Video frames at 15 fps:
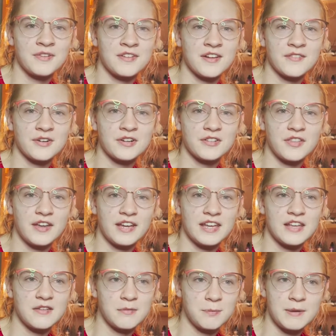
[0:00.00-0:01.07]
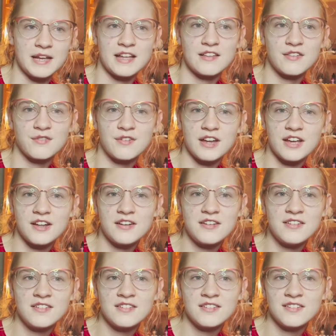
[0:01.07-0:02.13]
never like his biggest fan,
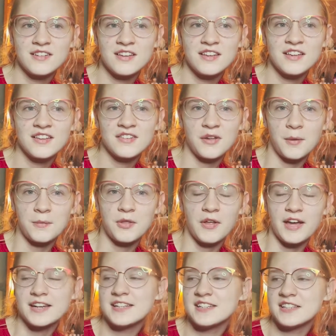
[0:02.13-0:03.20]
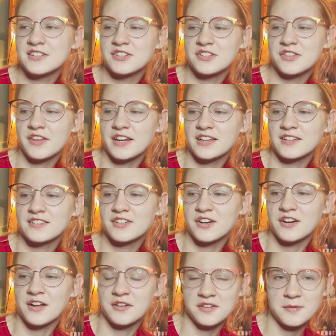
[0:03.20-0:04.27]
So I'm glad he didn't like turn
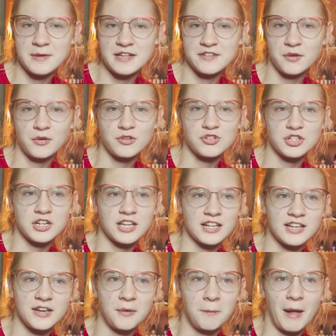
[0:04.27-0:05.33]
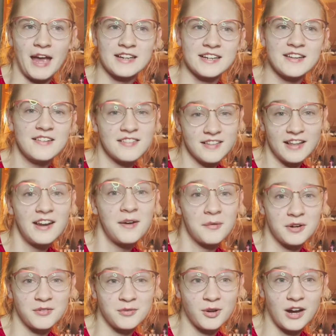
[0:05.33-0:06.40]
out to be a total jerk and kill Magnus. Then I would
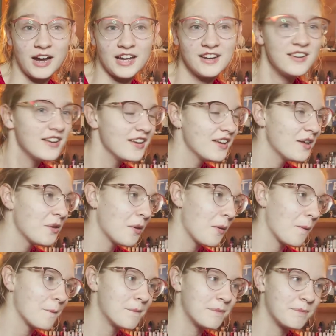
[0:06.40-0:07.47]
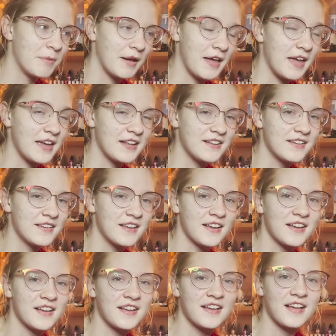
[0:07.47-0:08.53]
have cried. But
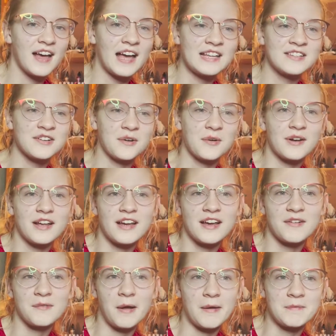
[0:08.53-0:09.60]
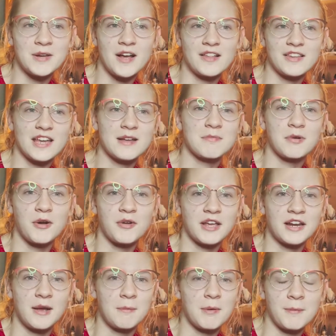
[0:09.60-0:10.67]
I'm not like broken
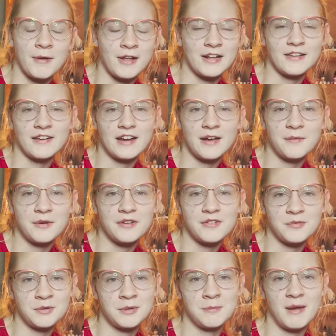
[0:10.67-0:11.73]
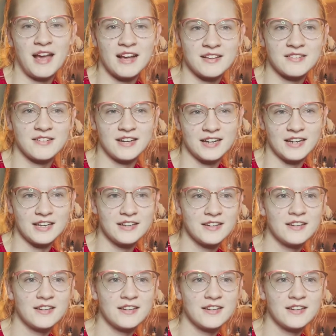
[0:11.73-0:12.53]
up about it like I was when Max died.